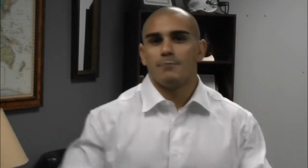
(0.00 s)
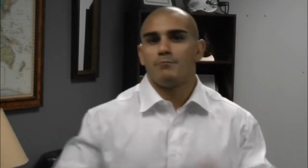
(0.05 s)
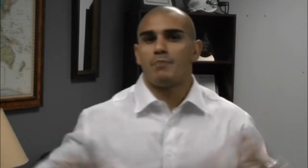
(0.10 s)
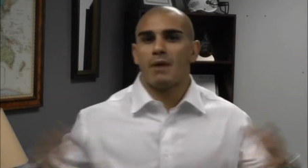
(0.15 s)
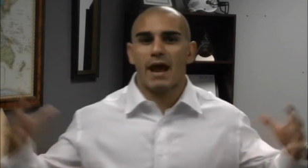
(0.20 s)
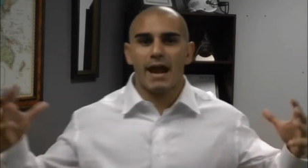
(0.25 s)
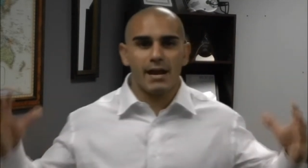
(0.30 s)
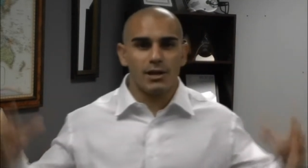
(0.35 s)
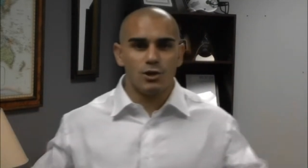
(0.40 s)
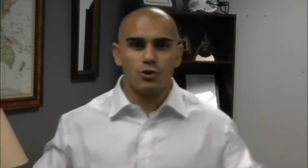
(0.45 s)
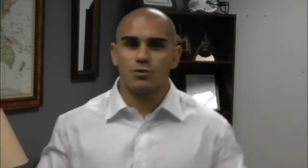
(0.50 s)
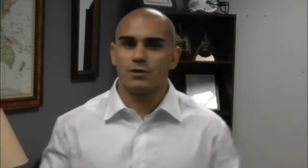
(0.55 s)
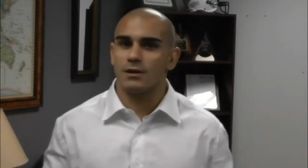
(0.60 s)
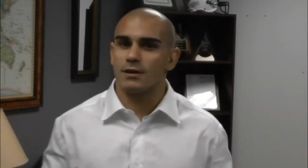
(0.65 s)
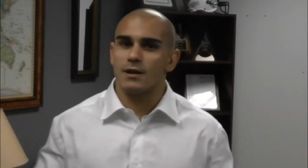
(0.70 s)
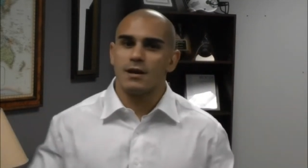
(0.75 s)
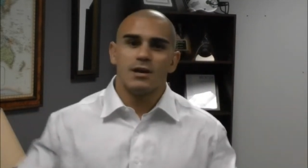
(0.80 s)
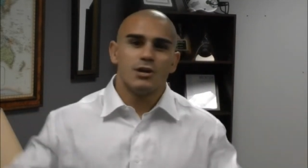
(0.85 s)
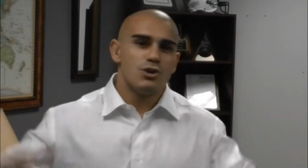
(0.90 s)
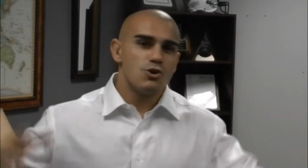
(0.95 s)
Pain, you
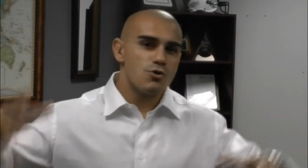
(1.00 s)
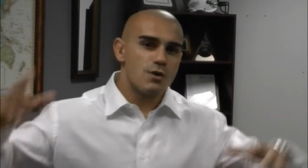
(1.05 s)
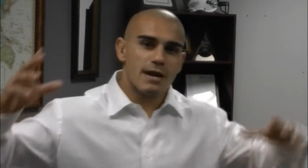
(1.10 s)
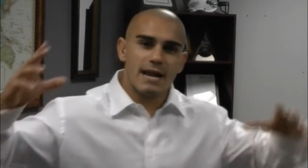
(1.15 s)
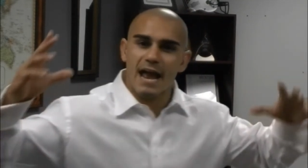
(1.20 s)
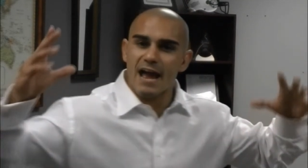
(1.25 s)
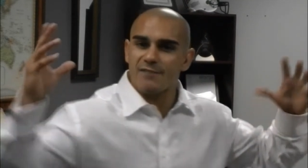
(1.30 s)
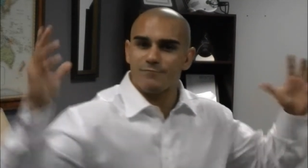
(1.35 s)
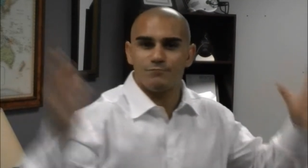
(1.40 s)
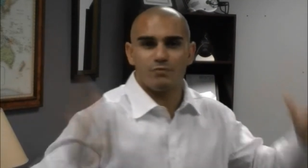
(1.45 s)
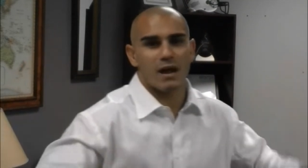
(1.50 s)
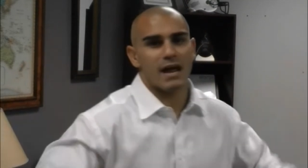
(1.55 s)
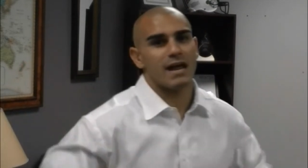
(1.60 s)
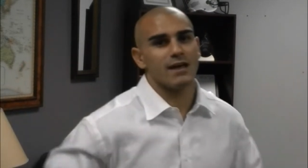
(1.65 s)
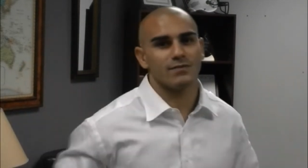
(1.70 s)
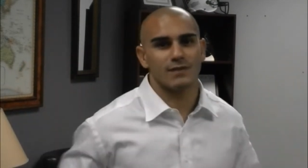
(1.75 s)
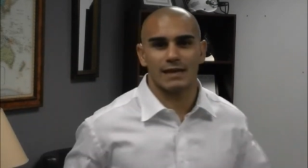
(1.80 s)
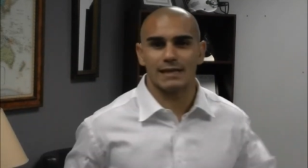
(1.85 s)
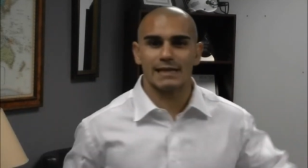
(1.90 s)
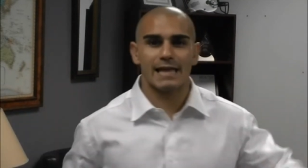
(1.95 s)
can, you can have
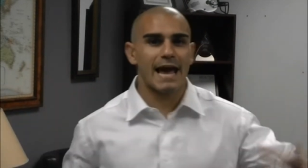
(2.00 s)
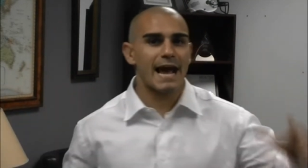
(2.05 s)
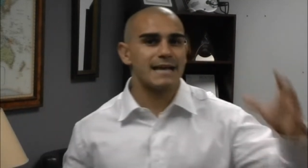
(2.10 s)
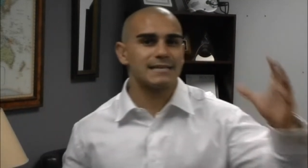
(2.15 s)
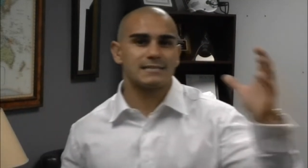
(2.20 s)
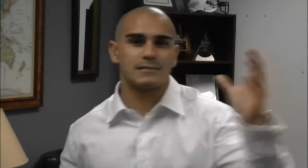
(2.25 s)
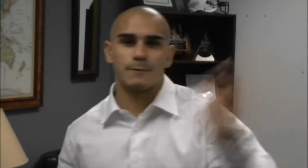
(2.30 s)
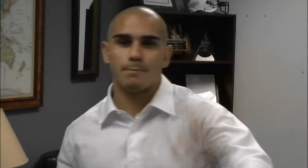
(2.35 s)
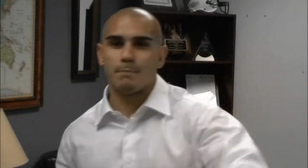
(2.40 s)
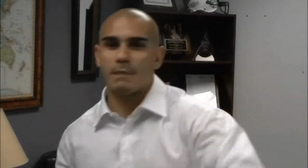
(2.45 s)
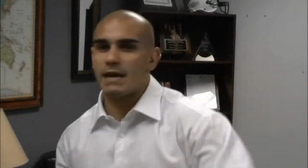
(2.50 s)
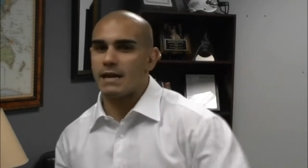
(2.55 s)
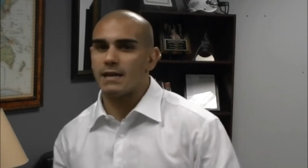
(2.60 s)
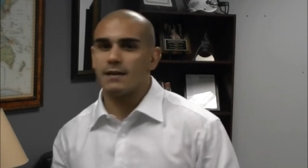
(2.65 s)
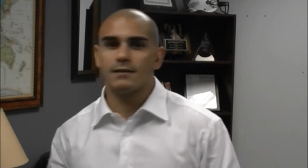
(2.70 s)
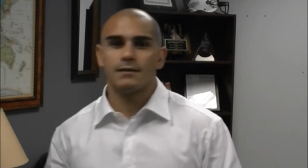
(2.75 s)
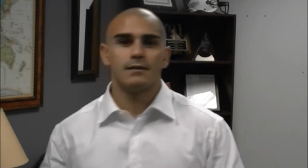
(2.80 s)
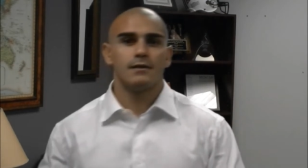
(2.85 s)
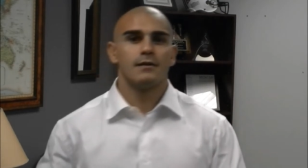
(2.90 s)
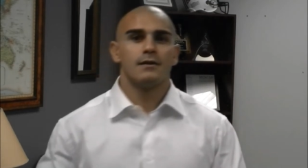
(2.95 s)
pain that lasts a
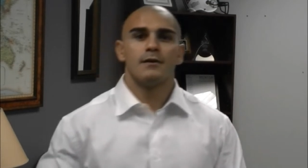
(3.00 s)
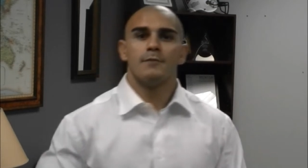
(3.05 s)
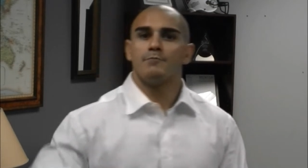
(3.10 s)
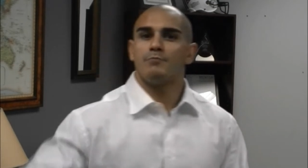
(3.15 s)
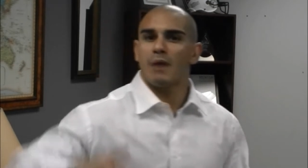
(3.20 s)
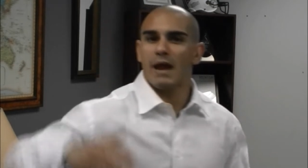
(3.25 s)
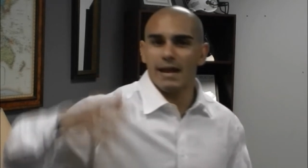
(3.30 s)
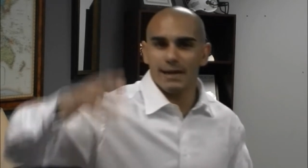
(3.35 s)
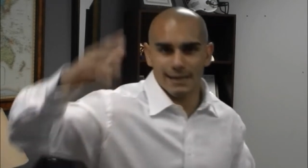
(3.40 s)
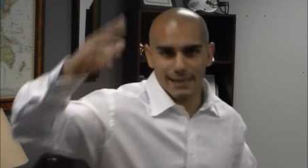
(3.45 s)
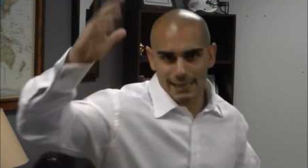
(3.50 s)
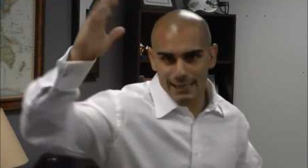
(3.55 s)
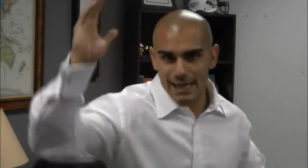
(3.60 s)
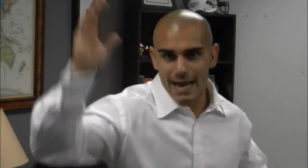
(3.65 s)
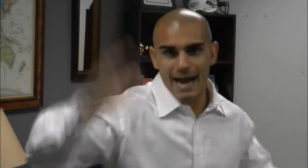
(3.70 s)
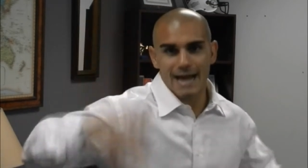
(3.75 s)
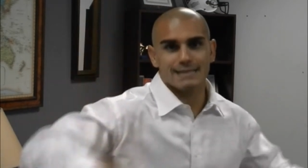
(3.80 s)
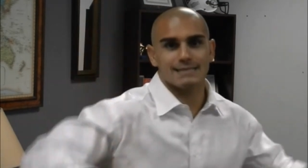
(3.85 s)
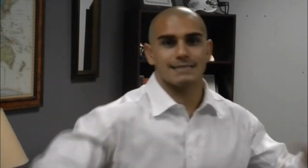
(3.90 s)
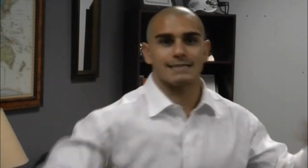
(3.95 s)
minute, pain that
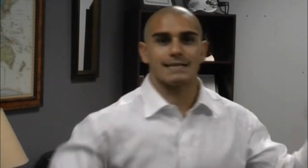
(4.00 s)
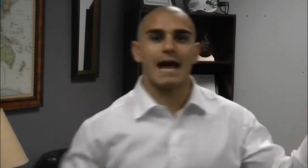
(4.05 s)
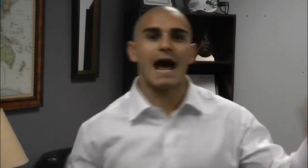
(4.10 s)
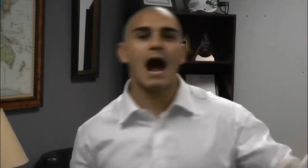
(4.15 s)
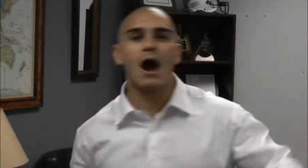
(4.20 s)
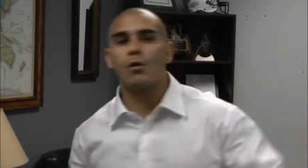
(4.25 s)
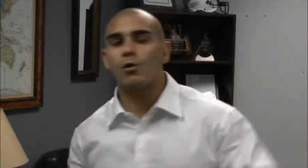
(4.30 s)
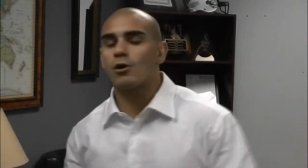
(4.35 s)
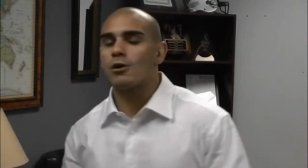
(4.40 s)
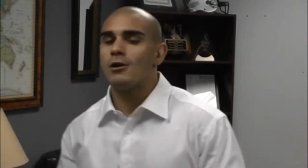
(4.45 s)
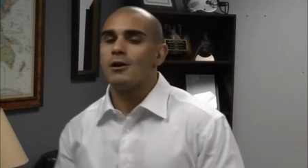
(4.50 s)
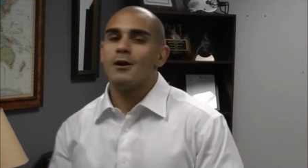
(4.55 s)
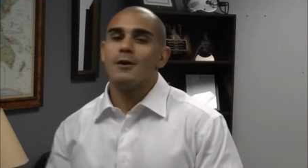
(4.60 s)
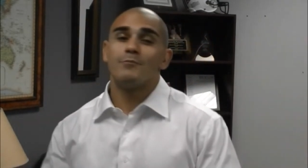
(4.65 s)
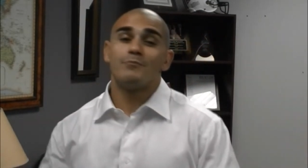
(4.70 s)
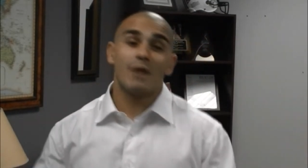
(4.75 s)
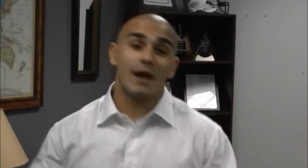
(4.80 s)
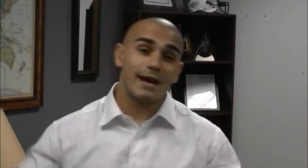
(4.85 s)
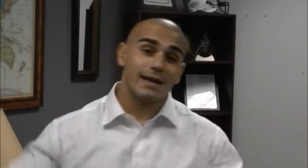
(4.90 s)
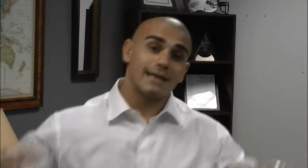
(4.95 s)
lasts an hour,
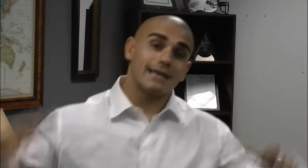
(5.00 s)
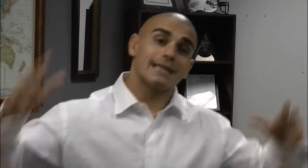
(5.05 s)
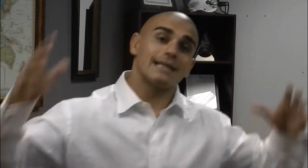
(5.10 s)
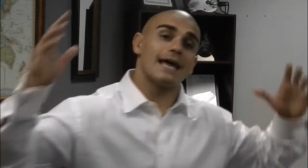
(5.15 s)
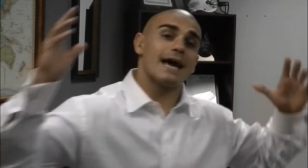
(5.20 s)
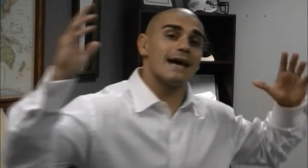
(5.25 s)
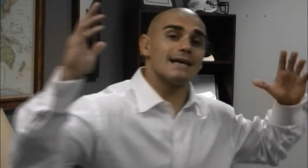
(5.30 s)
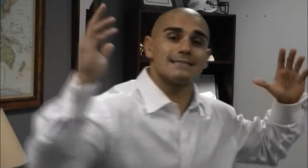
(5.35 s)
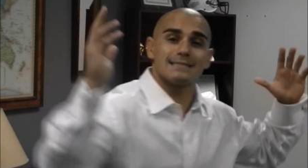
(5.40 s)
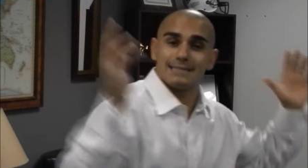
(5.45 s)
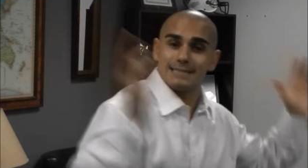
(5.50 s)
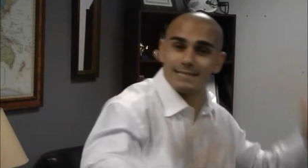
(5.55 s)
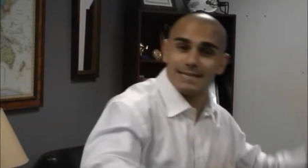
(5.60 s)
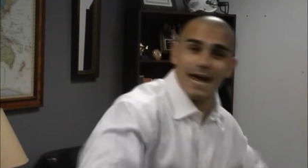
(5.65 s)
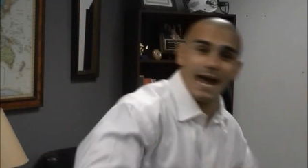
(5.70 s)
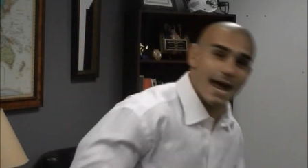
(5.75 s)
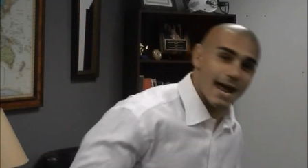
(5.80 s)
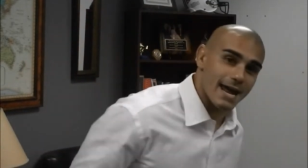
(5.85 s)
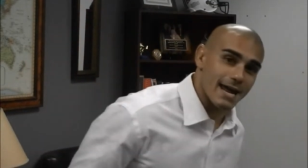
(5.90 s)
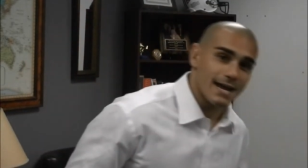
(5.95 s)
pain that lasts a
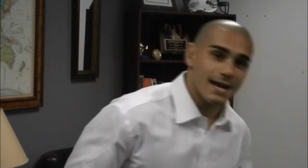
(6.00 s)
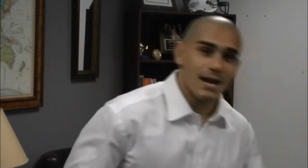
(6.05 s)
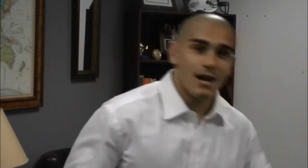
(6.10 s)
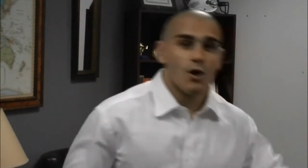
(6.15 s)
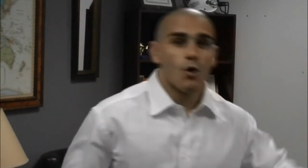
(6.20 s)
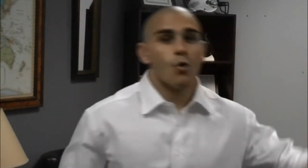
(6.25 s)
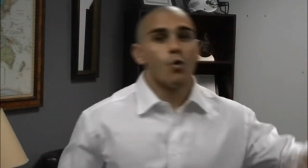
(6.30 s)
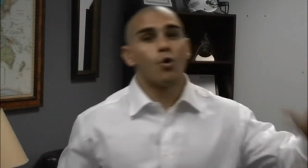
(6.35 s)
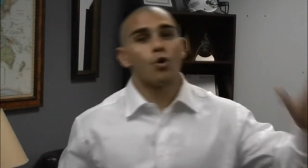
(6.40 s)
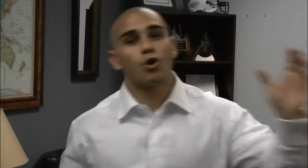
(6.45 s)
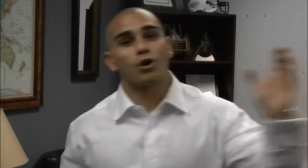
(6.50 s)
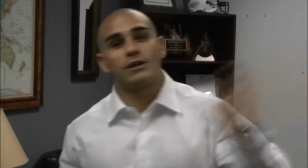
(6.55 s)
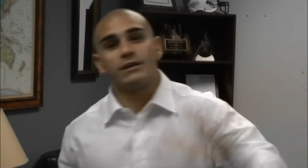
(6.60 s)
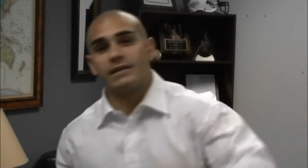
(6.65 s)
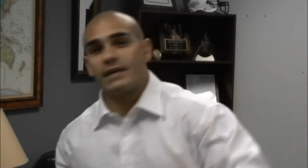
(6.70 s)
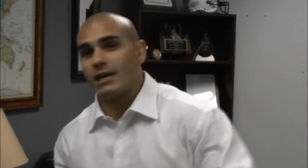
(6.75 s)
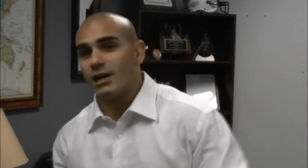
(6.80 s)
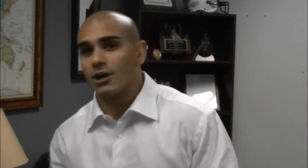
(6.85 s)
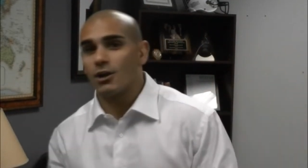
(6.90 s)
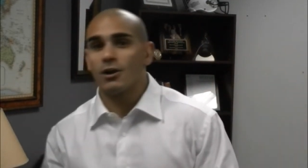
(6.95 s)
day or a
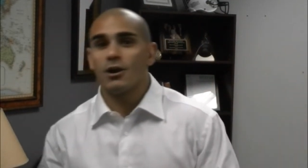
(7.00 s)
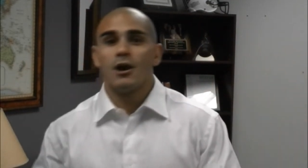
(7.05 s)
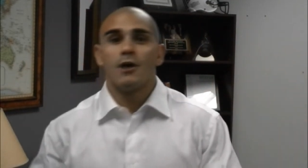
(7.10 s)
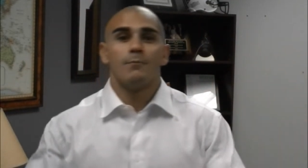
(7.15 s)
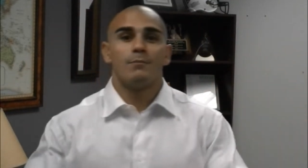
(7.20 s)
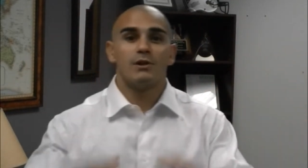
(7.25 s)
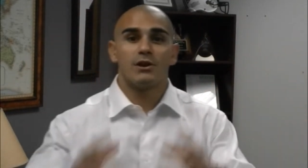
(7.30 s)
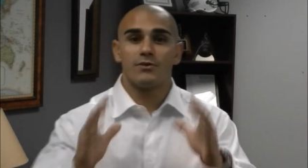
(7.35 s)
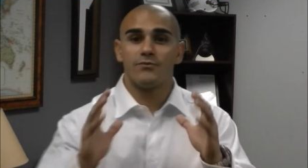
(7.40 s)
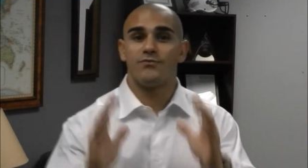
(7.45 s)
year, but